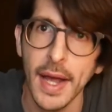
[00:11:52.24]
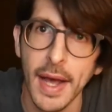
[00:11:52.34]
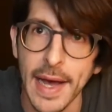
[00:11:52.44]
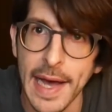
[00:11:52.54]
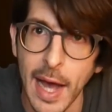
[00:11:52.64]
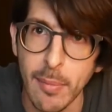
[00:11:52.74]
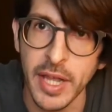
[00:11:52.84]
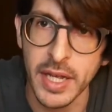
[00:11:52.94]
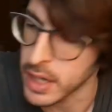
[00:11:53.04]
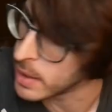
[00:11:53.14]
app
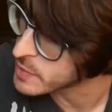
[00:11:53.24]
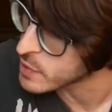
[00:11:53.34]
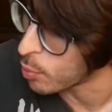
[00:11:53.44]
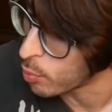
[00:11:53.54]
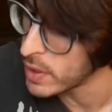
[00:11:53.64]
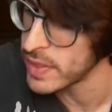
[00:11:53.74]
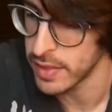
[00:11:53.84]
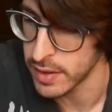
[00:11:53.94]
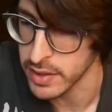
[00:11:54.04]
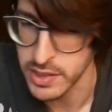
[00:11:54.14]
that comes with
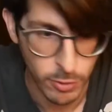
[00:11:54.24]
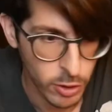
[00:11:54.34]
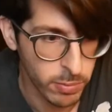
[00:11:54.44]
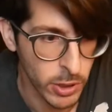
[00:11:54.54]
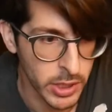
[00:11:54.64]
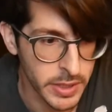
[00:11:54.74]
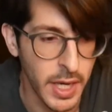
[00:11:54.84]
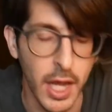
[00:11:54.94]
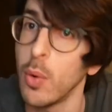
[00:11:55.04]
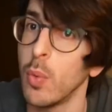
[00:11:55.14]
the smart plugs
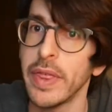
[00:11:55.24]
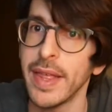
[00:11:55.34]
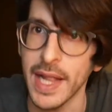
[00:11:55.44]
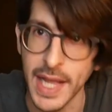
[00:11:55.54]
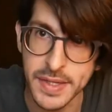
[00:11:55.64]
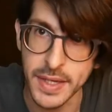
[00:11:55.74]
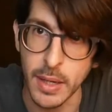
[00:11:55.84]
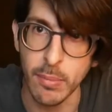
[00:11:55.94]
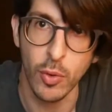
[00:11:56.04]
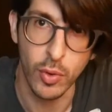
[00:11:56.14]
with the Alexa
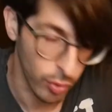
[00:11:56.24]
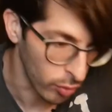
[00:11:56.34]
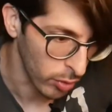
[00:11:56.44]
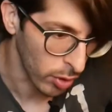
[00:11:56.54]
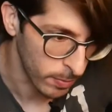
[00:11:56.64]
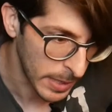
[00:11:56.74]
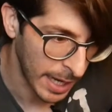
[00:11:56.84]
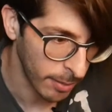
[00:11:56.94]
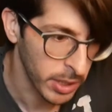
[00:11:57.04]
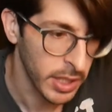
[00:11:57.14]
app or Google Home
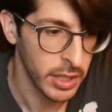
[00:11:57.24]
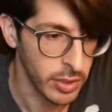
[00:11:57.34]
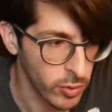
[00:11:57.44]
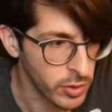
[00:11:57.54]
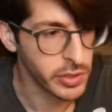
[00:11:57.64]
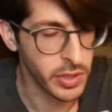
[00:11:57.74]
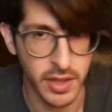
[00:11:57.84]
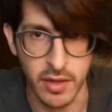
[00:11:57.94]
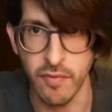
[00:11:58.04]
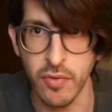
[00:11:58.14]
app in order to get
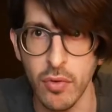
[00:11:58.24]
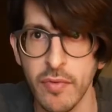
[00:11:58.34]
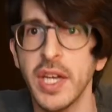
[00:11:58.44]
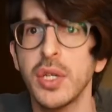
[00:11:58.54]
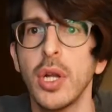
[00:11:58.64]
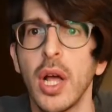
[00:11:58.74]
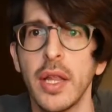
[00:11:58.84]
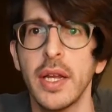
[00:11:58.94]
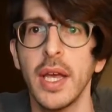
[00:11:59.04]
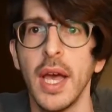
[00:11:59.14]
the full
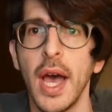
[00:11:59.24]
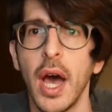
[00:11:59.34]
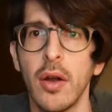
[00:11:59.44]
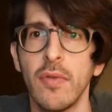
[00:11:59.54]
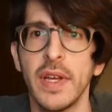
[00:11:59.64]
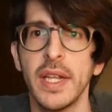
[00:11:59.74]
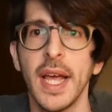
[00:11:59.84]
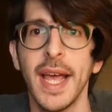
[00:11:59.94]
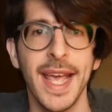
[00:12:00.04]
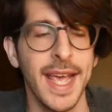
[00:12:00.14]
functionality out of it.
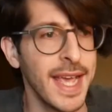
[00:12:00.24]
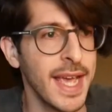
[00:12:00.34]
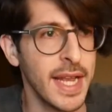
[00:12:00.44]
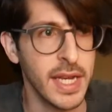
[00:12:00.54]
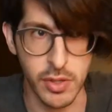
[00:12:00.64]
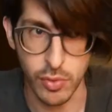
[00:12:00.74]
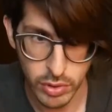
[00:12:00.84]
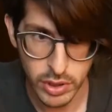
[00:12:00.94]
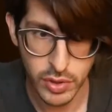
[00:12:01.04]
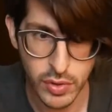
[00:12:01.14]
And in
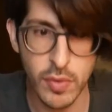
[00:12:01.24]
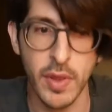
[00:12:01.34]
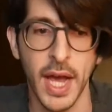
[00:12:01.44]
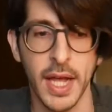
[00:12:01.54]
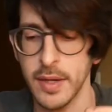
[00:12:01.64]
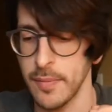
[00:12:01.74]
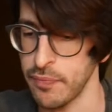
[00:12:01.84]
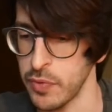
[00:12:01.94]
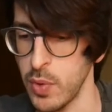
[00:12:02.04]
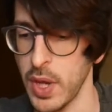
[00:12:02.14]
order to do that,
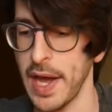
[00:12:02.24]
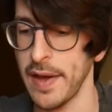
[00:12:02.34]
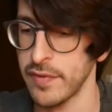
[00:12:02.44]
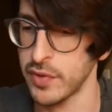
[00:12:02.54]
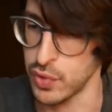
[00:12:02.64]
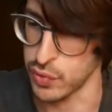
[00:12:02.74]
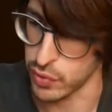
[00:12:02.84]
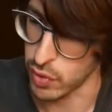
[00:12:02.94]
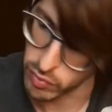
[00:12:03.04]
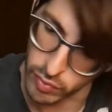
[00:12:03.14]
you have to
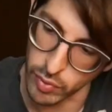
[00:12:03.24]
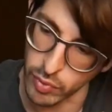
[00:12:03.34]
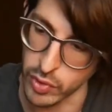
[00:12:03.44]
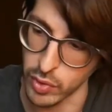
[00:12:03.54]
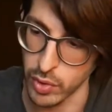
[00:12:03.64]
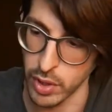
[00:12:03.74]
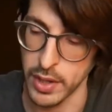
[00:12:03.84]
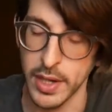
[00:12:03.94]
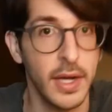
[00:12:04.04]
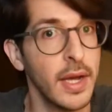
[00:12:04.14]
go through your
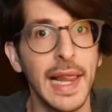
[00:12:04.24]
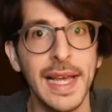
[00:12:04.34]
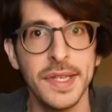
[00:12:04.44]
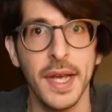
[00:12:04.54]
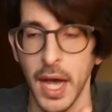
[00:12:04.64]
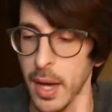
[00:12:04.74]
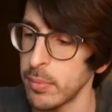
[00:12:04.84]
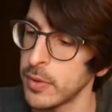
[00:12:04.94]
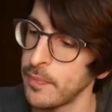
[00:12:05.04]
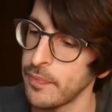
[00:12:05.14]
Alexa
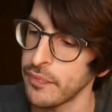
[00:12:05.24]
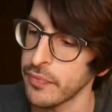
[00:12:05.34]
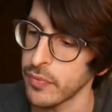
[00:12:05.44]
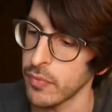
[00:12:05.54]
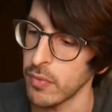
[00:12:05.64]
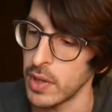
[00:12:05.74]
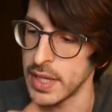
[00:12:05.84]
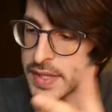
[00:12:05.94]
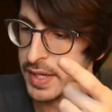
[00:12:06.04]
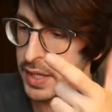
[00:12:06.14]
app.
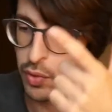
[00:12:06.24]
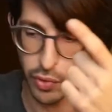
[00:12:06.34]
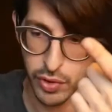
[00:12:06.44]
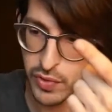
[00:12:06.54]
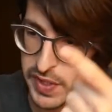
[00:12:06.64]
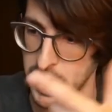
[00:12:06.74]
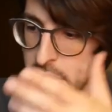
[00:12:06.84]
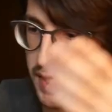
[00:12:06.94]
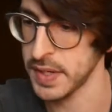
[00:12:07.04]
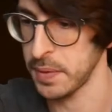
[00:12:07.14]
Let's say you are using
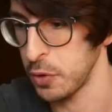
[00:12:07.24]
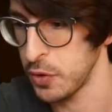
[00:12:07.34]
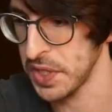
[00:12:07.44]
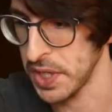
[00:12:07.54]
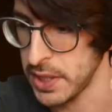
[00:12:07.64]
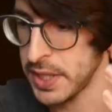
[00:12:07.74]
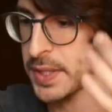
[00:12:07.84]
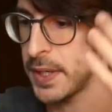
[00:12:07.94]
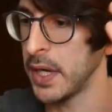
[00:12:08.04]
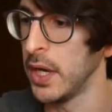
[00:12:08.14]
Alexa, I'm using
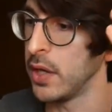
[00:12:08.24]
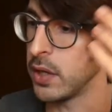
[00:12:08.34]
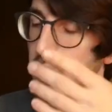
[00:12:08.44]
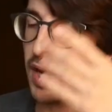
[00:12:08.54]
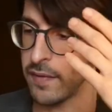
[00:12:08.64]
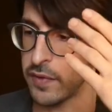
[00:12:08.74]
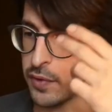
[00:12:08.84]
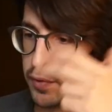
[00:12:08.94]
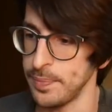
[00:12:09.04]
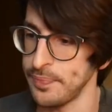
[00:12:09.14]
Alexa. You have
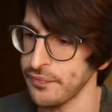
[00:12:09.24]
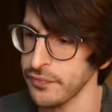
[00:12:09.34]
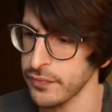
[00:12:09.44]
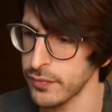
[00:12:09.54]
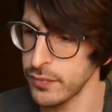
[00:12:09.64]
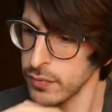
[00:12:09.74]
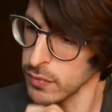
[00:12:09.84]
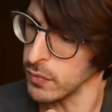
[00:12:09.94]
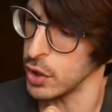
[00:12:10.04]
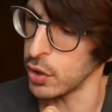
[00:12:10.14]
to
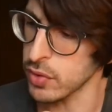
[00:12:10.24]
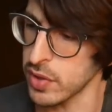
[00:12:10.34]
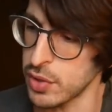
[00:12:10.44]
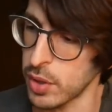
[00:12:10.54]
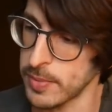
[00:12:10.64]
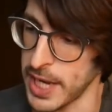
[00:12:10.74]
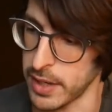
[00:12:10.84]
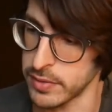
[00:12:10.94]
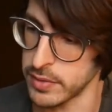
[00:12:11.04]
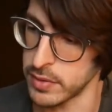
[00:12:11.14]
go to the drop
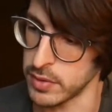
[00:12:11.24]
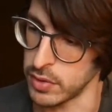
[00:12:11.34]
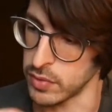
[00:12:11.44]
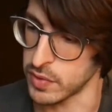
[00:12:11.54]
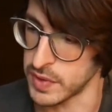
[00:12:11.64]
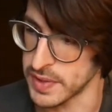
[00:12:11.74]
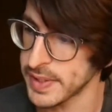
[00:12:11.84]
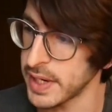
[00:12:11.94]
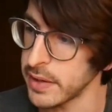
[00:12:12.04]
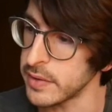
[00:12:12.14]
down, go to the
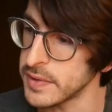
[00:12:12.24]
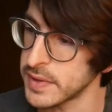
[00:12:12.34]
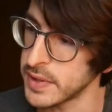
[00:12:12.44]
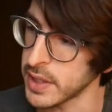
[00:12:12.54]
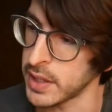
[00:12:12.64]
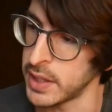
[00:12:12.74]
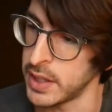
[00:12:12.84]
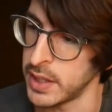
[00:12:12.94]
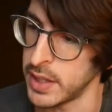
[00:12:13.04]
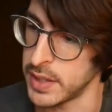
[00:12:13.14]
skills,
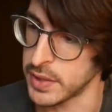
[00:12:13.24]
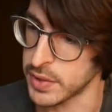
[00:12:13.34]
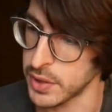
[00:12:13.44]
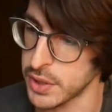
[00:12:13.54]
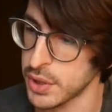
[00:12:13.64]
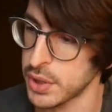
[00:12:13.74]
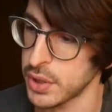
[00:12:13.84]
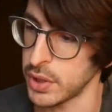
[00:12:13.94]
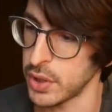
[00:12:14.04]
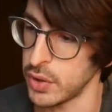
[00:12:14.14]
search
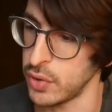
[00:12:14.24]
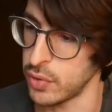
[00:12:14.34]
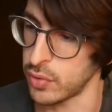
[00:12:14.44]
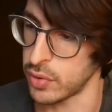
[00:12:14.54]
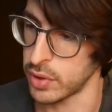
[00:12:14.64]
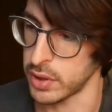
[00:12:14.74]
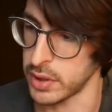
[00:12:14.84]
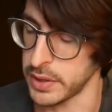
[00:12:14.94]
your,